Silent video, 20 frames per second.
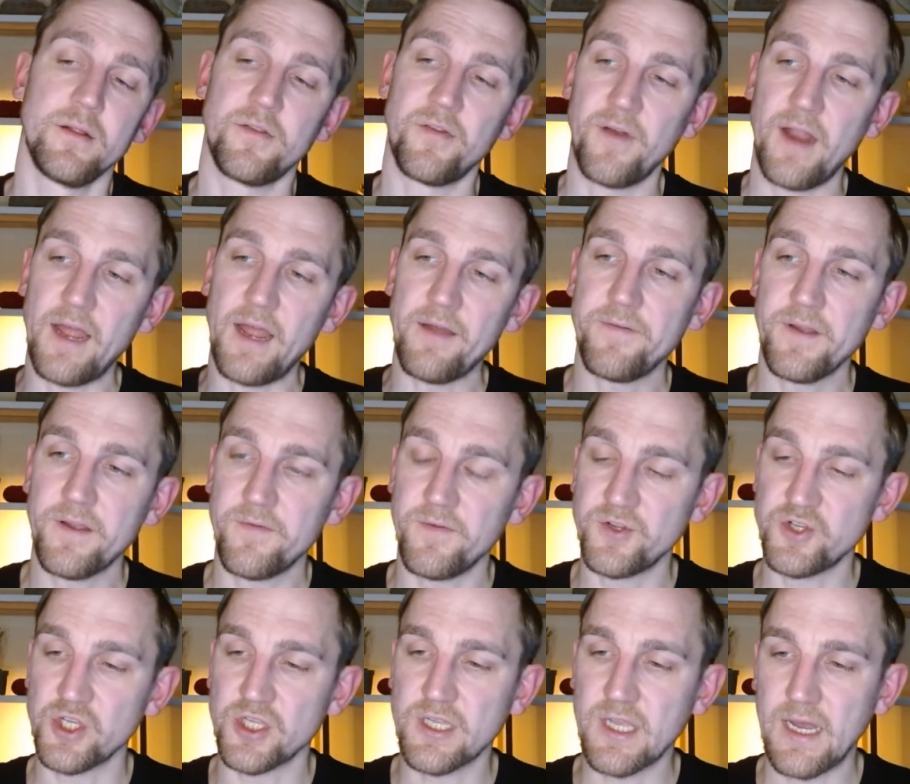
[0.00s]
traffic
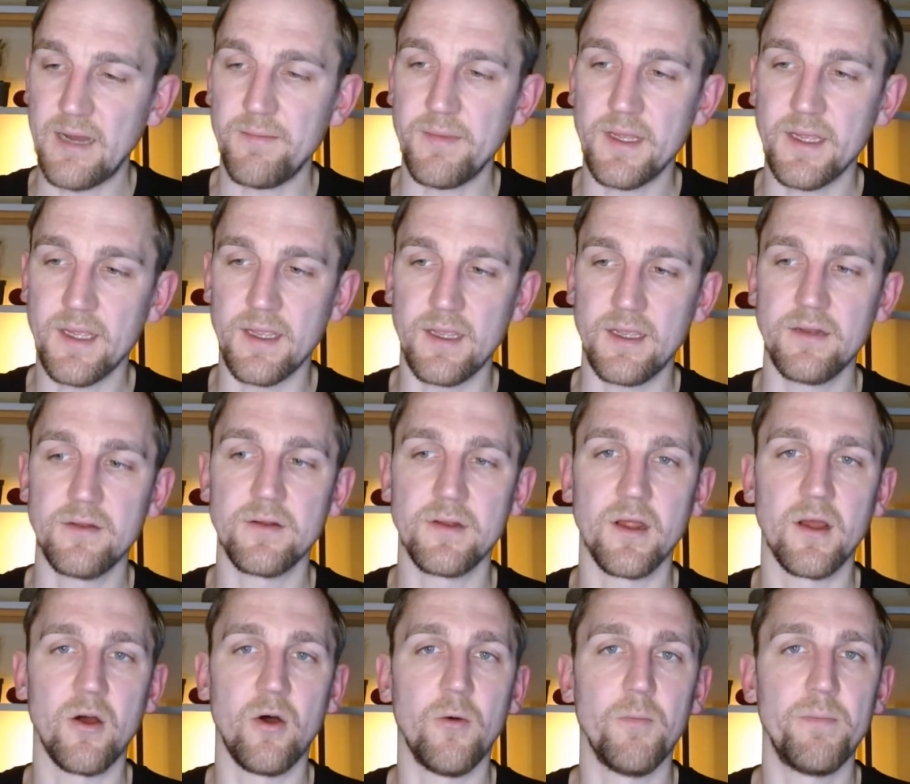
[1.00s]
which is coming into
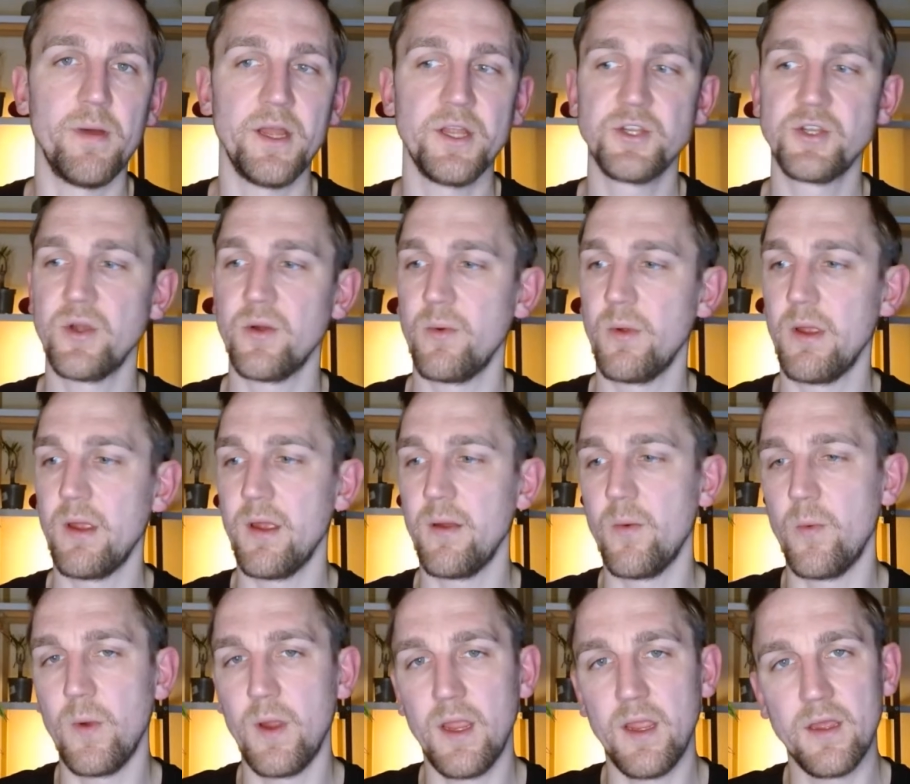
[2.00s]
the homepage,
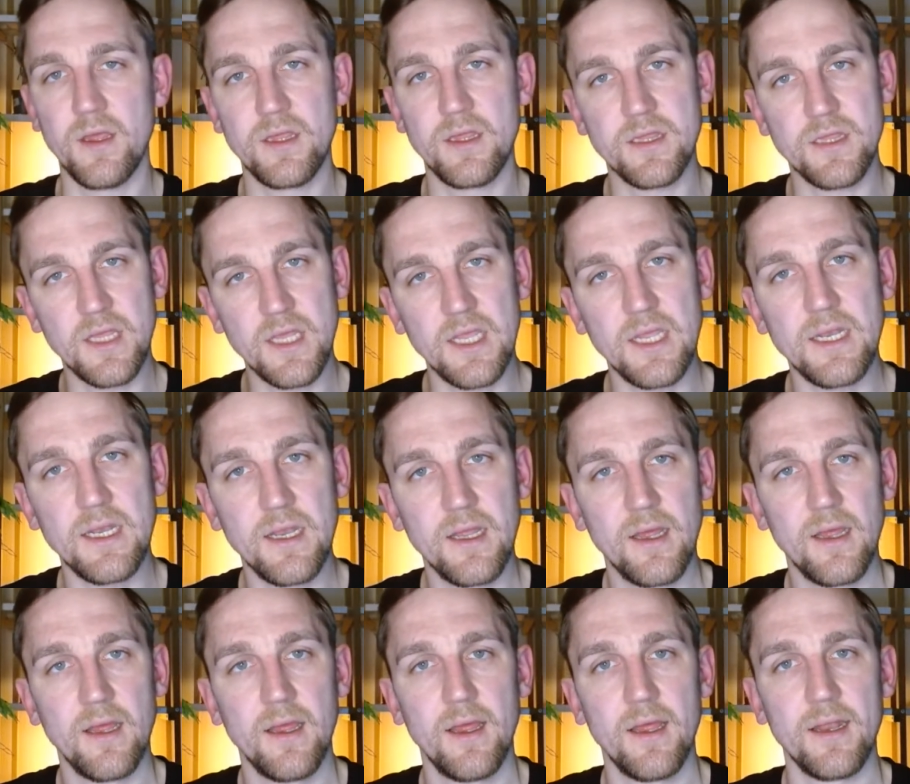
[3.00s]
we seen
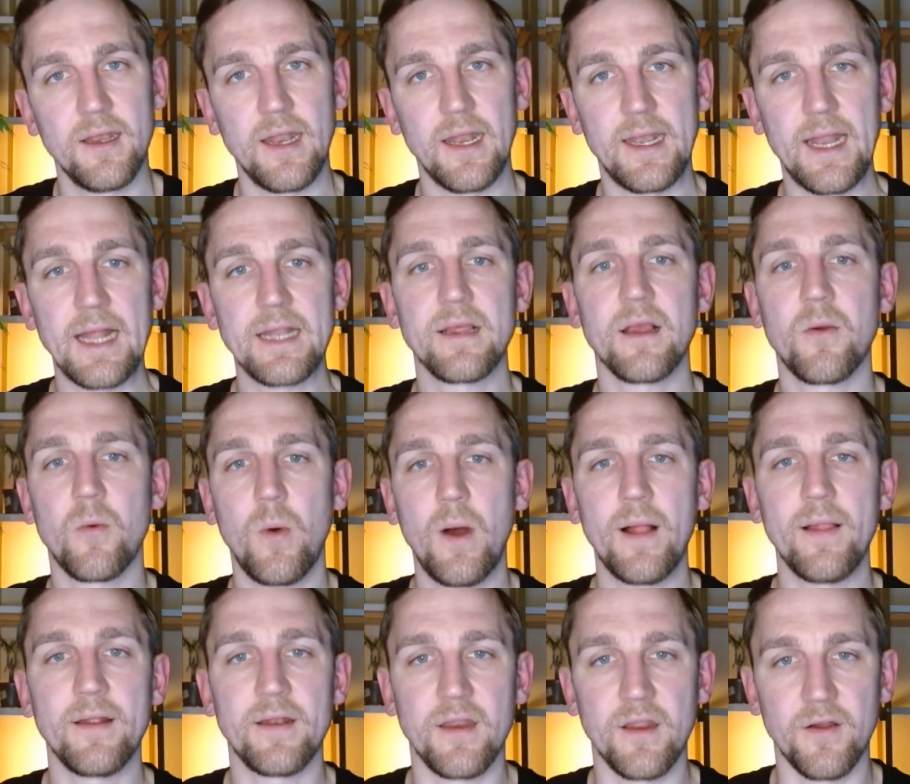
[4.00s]
that that's a
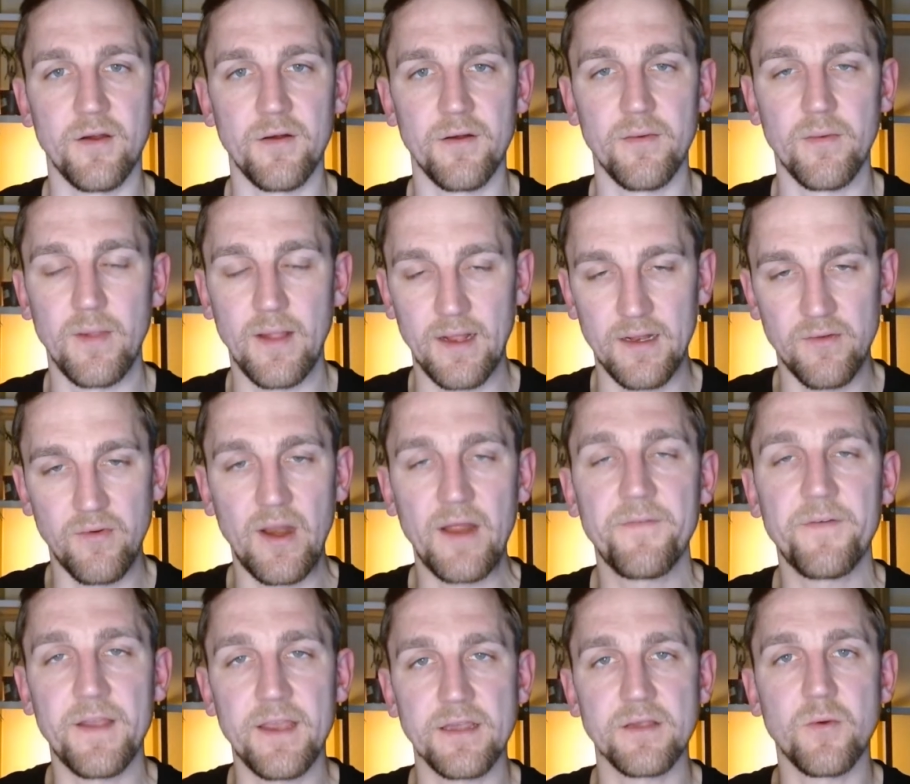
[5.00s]
quality, or like
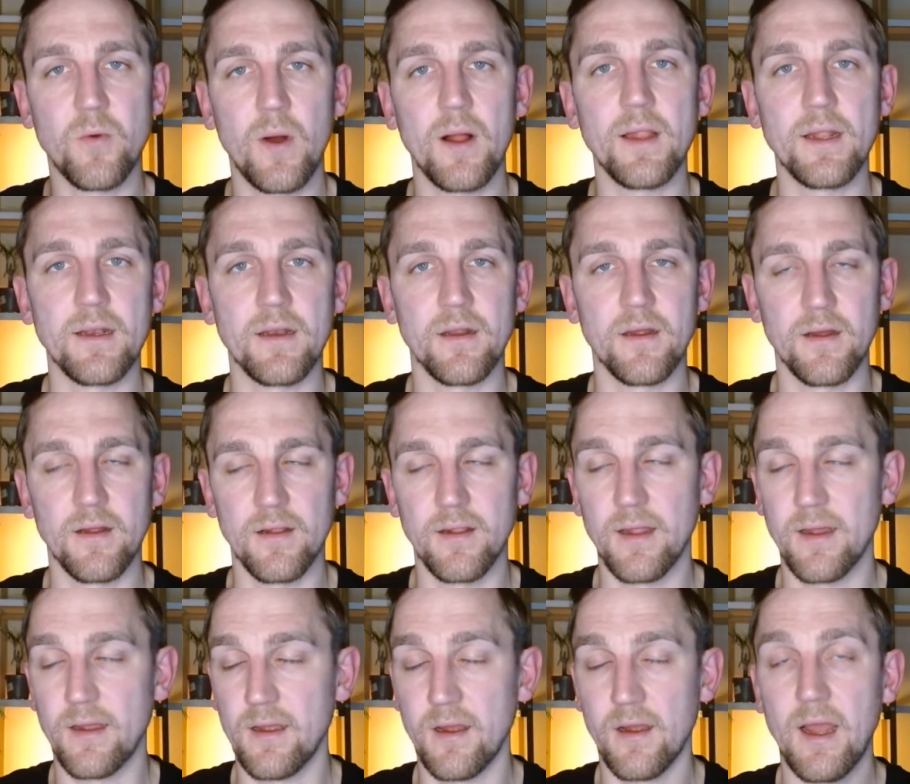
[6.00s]
traffic is quality,
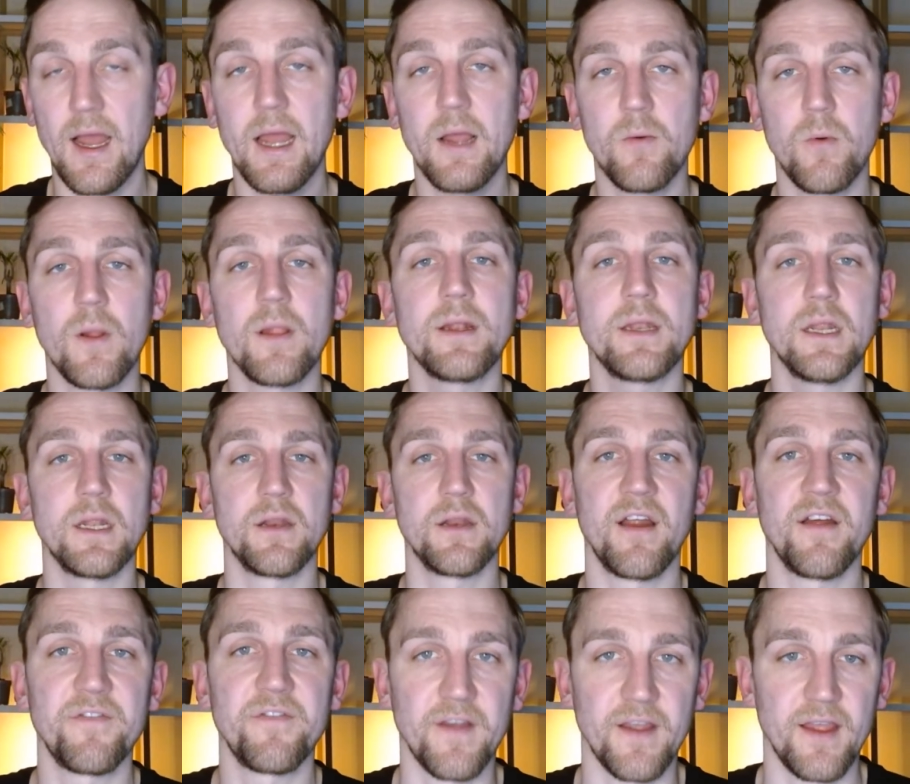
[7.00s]
like a high quality
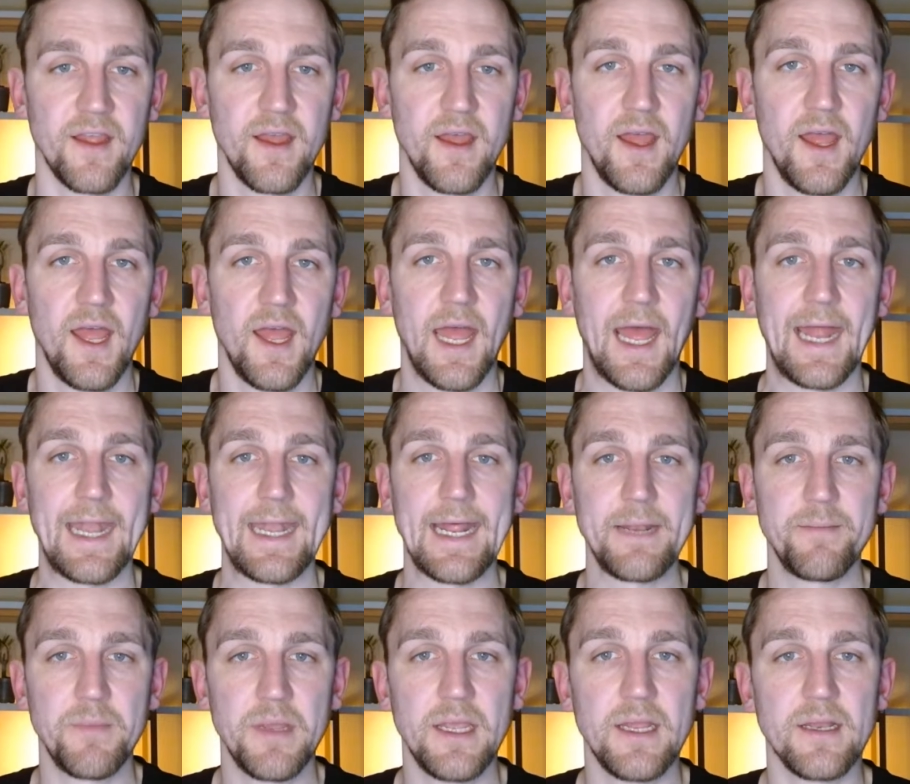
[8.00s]
traffic, and
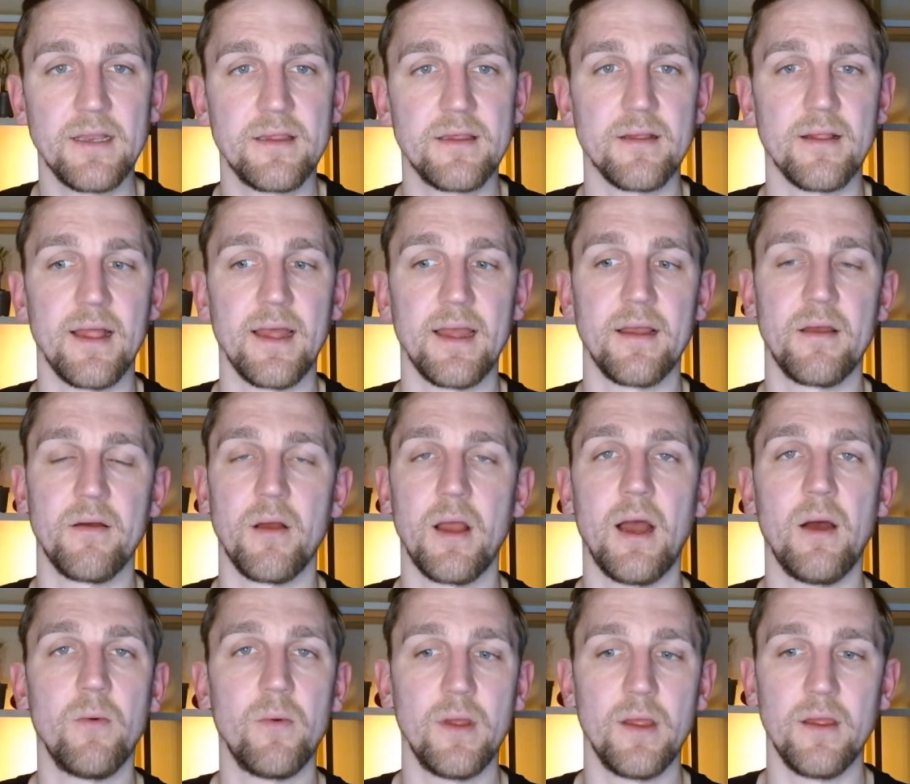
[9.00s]
that means like
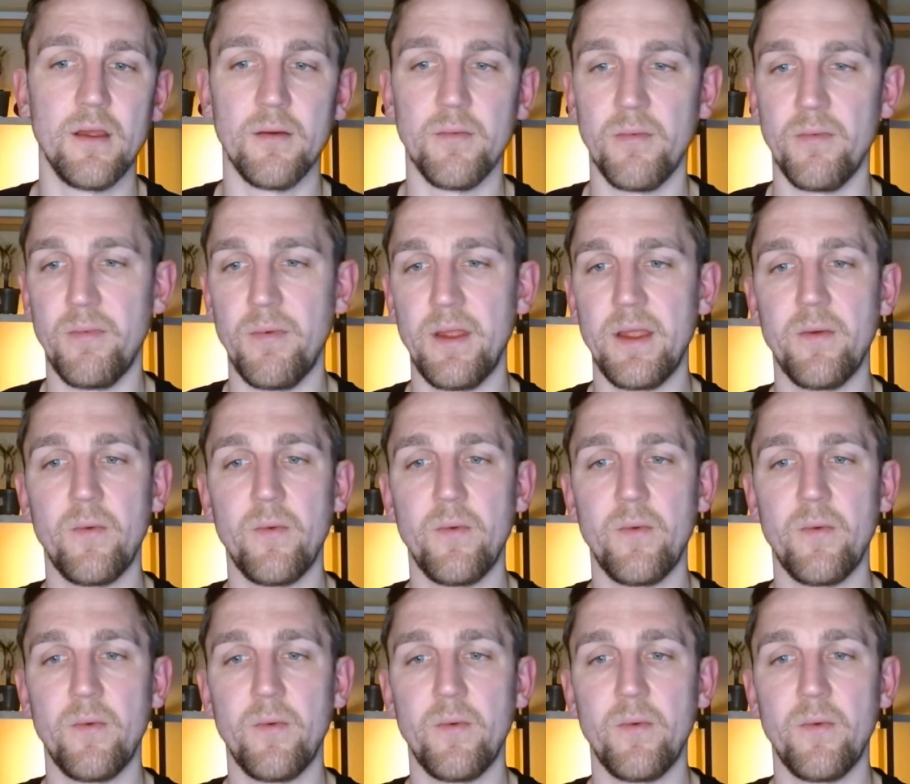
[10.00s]
how we